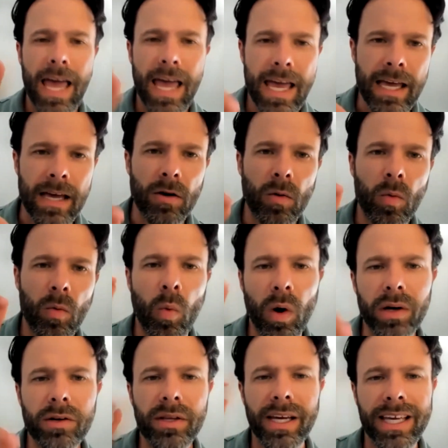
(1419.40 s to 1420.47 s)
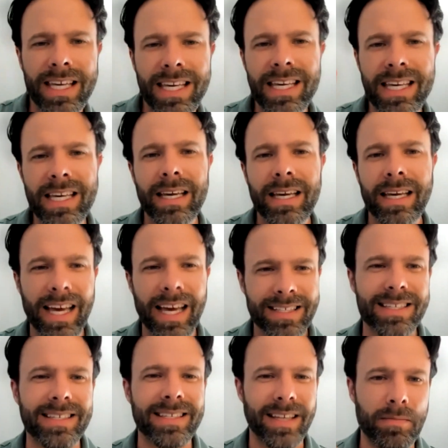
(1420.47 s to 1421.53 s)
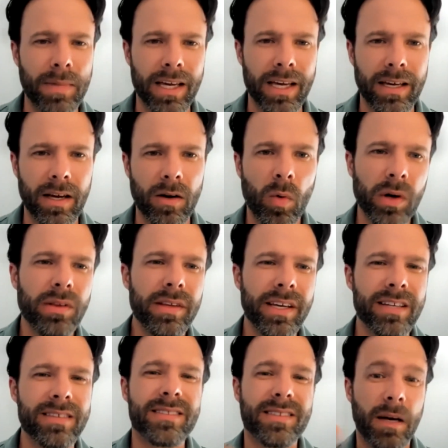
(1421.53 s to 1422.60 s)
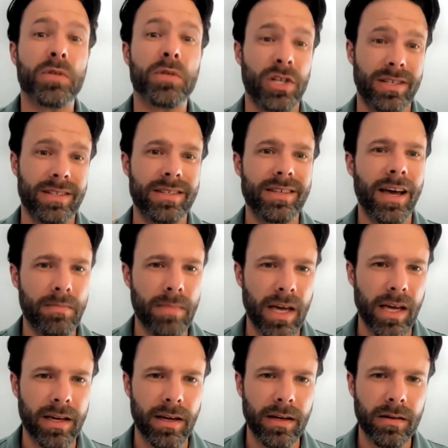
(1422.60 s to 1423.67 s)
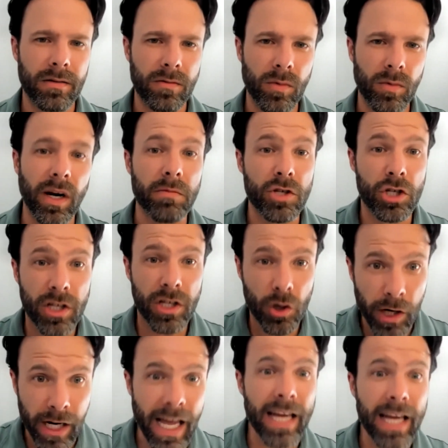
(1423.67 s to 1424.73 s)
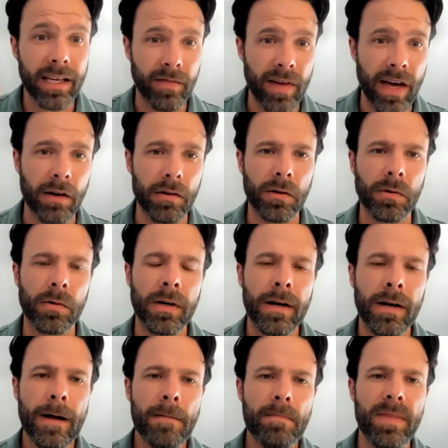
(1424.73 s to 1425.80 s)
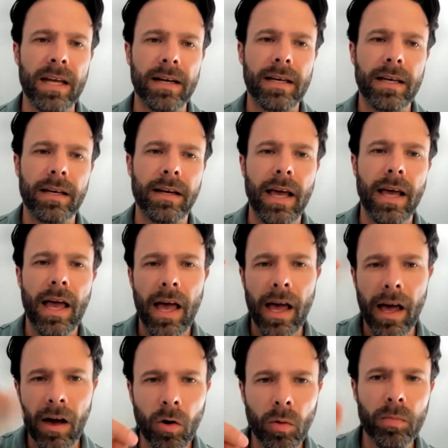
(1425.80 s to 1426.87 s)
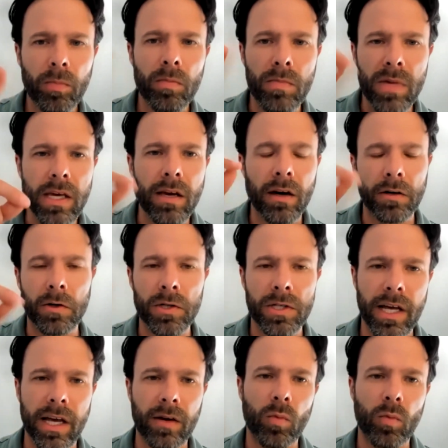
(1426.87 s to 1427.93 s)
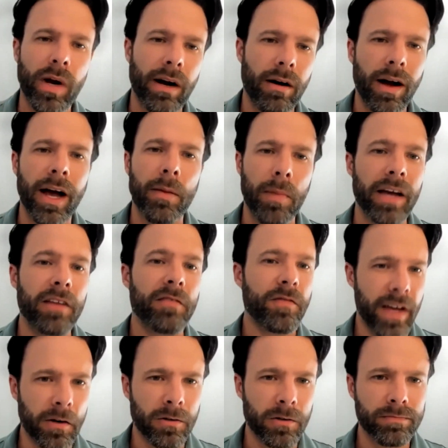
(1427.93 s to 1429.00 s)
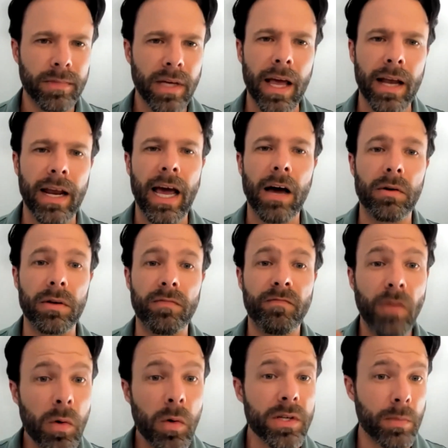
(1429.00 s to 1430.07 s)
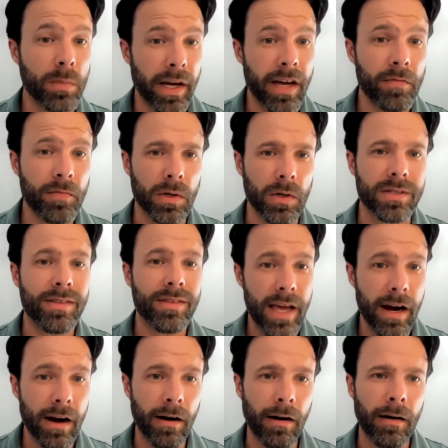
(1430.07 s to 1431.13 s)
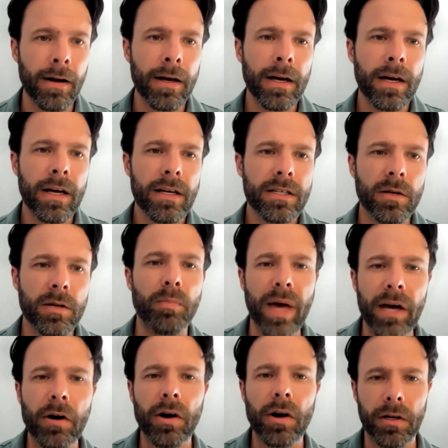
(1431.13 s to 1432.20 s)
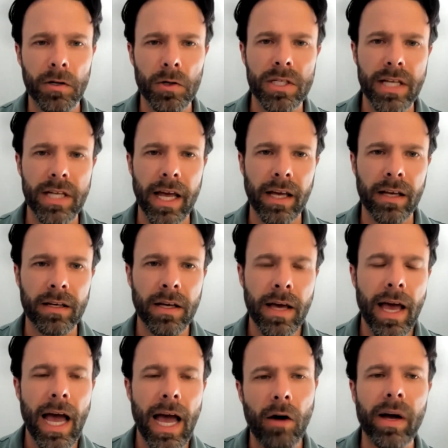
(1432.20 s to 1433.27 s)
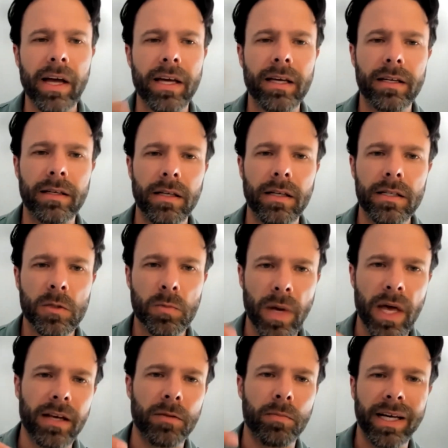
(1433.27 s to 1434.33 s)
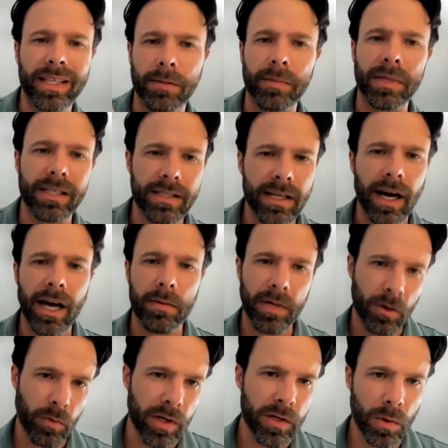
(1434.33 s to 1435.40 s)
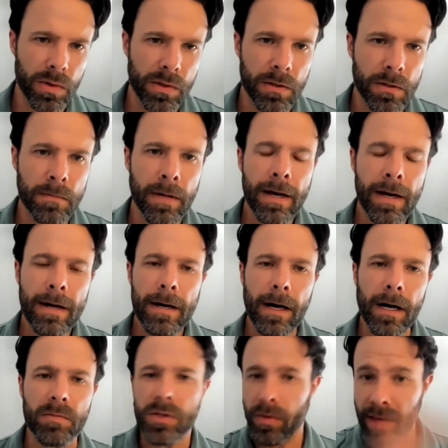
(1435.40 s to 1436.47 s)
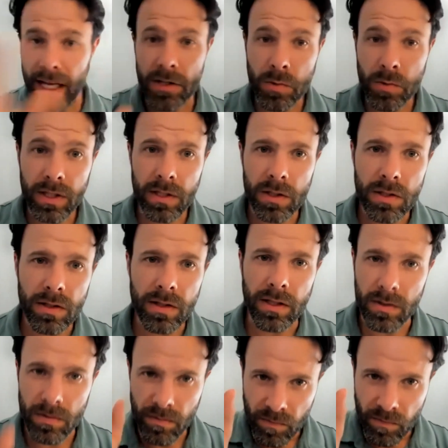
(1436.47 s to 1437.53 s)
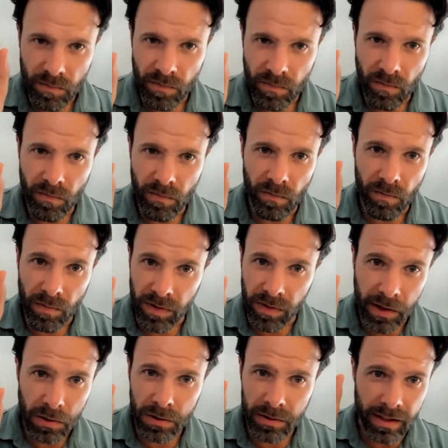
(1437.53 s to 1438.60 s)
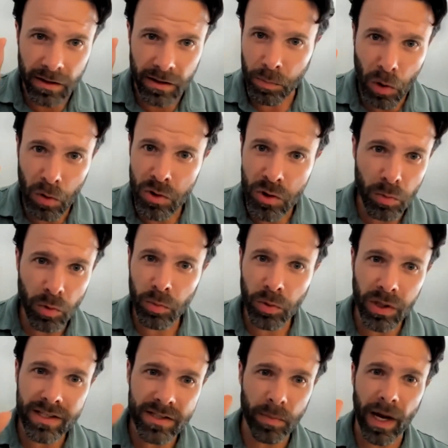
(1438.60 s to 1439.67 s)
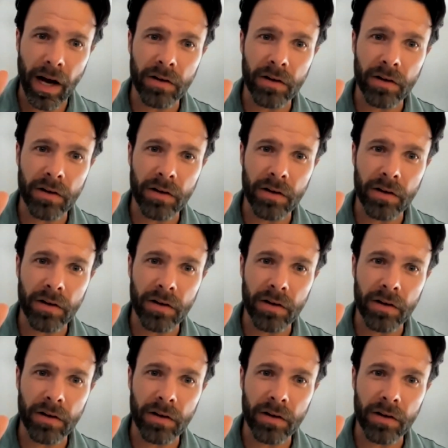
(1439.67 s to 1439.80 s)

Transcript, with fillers: hey, what are the key guesses I'm making? What are the assumptions I'm making when I'm creating value that can help me understand where I might fail? And how to focus my efforts there to better understand how I can spend my limited time and resources. So that's what this little and approachable book is